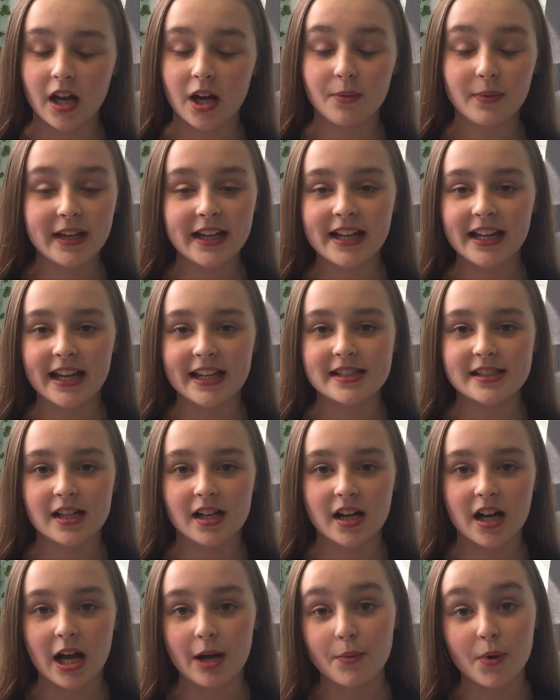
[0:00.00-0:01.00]
A week
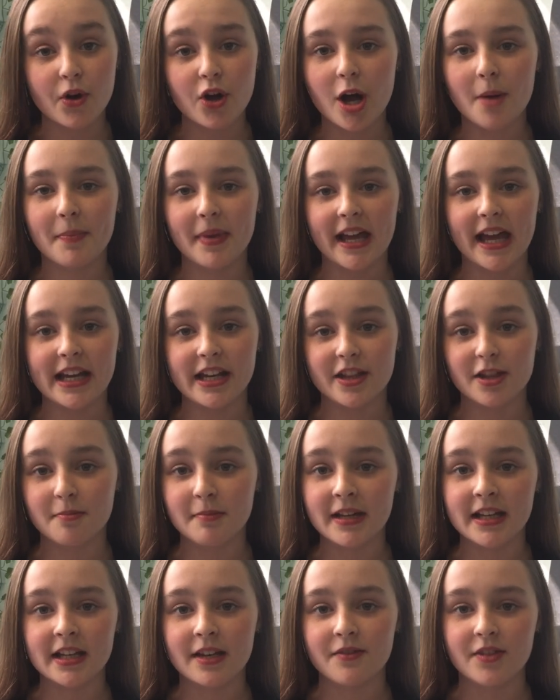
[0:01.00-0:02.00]
later, I woke up again in
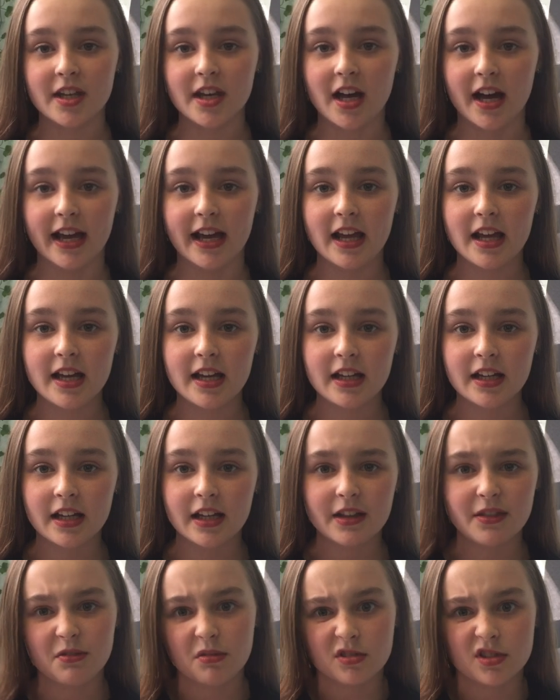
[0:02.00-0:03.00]
the middle of the night.
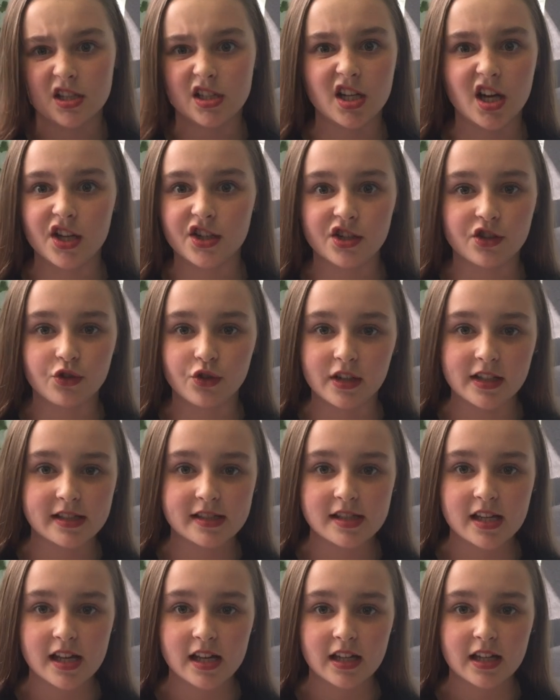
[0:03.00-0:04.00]
Thought I'd heard a
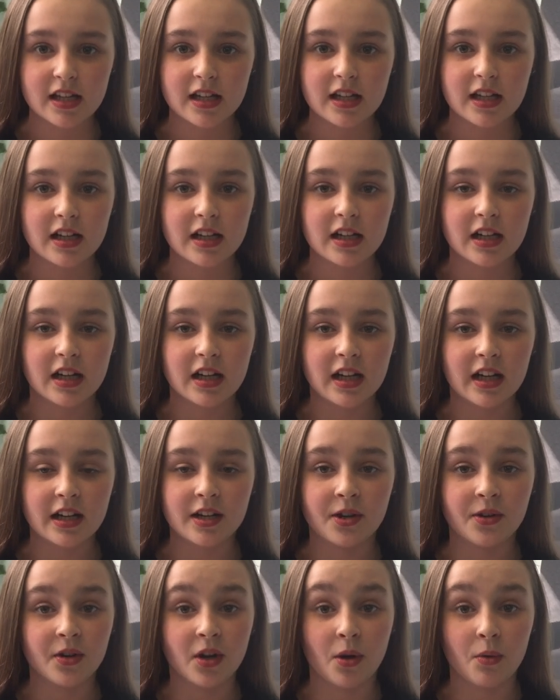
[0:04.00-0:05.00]
noise.
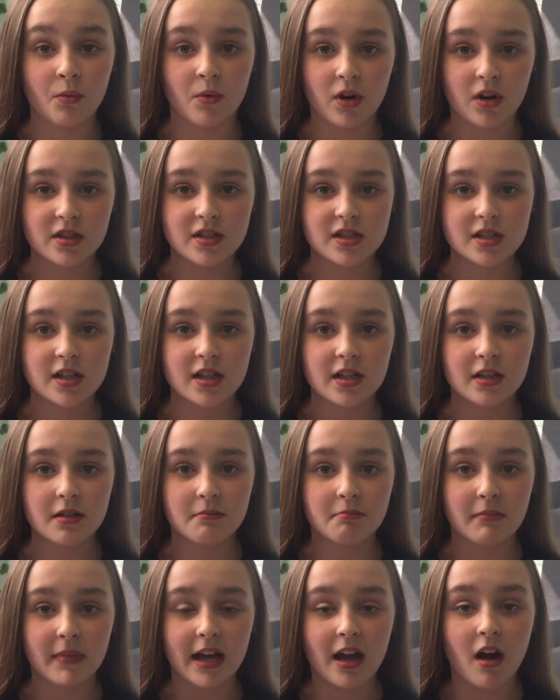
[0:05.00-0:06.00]
I don't know what.
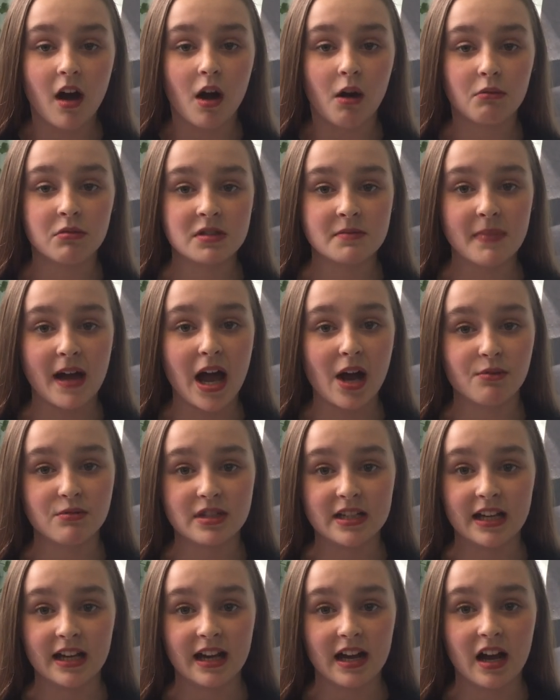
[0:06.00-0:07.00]
My heart was
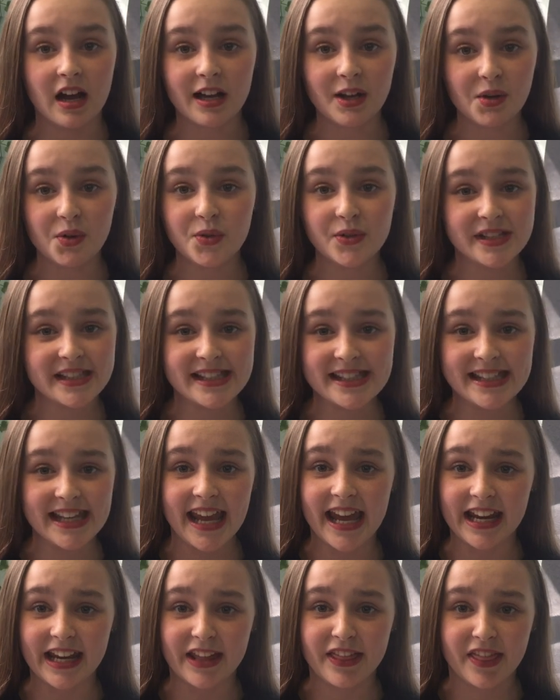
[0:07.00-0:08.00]
pounding. I couldn't
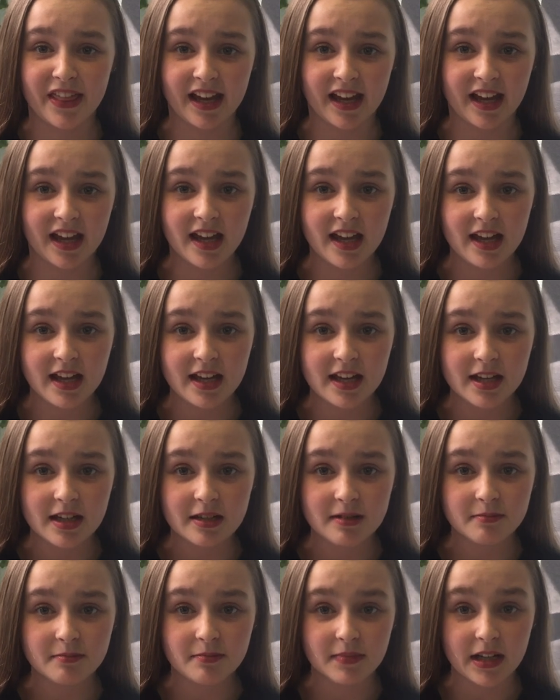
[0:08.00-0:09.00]
see anything,
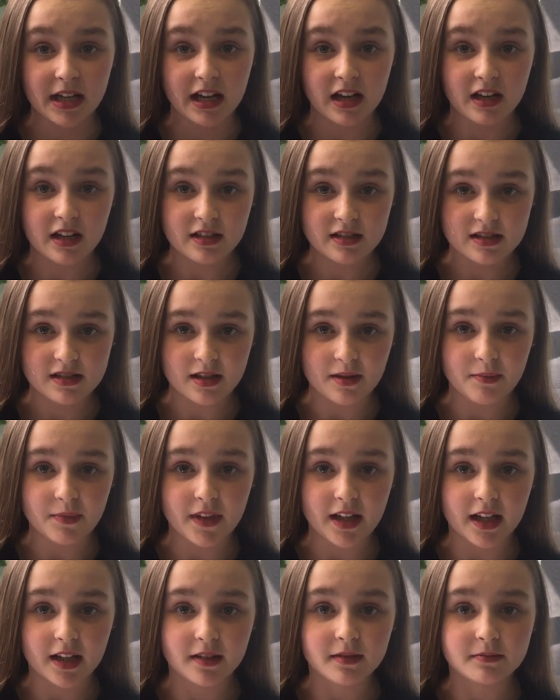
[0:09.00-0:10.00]
but I heard
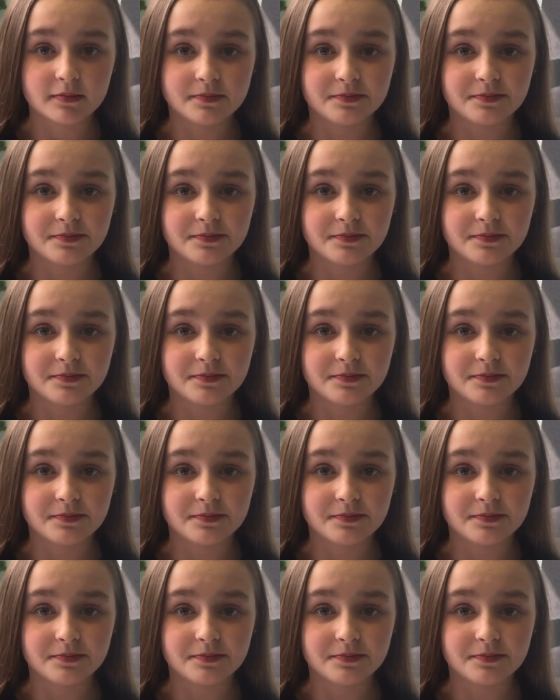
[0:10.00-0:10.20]
something.